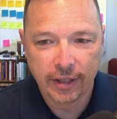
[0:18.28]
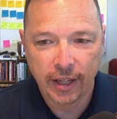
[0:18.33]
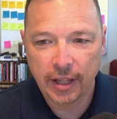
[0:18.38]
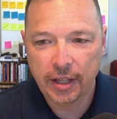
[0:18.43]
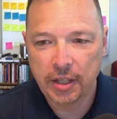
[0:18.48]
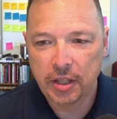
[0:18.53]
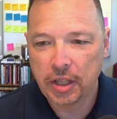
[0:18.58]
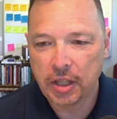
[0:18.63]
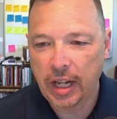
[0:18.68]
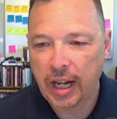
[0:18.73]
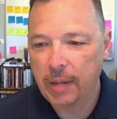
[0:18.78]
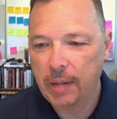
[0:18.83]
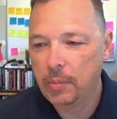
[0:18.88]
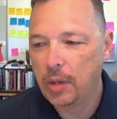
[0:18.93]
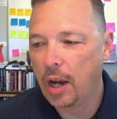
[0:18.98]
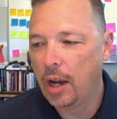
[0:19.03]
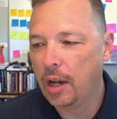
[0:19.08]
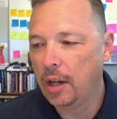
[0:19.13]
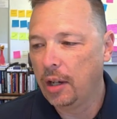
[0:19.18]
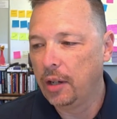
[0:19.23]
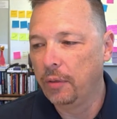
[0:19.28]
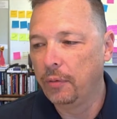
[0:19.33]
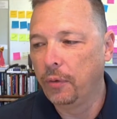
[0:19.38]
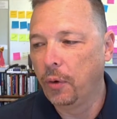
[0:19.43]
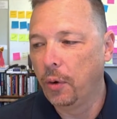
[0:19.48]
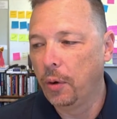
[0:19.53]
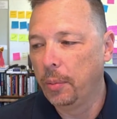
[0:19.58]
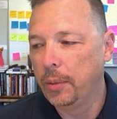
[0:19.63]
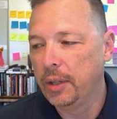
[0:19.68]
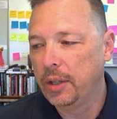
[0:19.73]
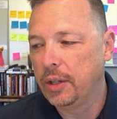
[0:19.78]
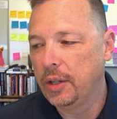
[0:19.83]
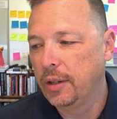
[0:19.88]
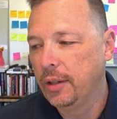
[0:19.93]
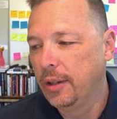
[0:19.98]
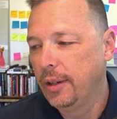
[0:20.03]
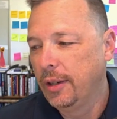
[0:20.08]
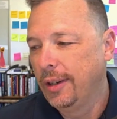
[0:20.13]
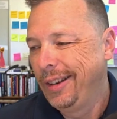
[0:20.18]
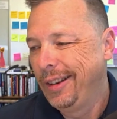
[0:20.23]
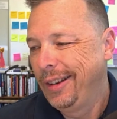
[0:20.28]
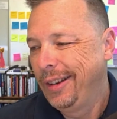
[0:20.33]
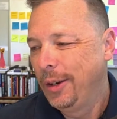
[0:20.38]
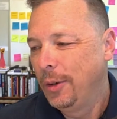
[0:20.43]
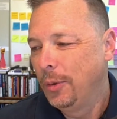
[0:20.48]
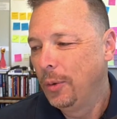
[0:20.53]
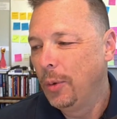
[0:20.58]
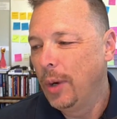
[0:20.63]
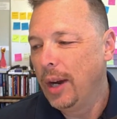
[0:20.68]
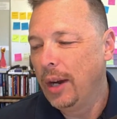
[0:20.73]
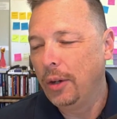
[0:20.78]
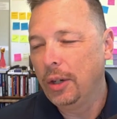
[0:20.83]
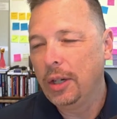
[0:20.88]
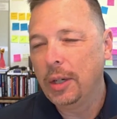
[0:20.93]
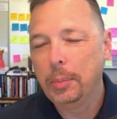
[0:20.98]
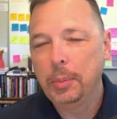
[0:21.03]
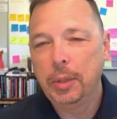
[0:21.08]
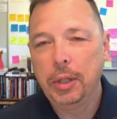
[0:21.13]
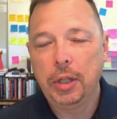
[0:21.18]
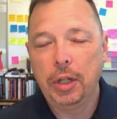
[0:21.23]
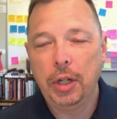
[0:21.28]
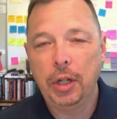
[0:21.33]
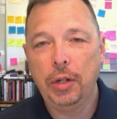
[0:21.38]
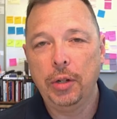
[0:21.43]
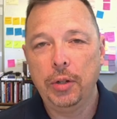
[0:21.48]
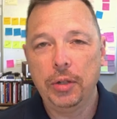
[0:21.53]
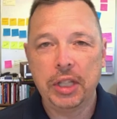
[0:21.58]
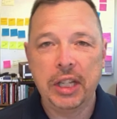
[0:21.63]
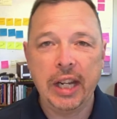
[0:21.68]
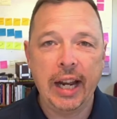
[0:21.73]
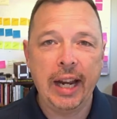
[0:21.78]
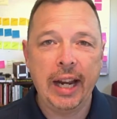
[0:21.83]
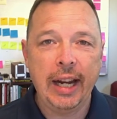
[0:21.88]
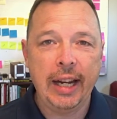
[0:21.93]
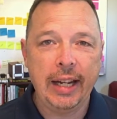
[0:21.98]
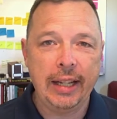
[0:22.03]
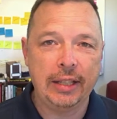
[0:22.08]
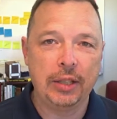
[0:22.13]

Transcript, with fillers: Unashamed Nonconformist. Welcome to Tuesday.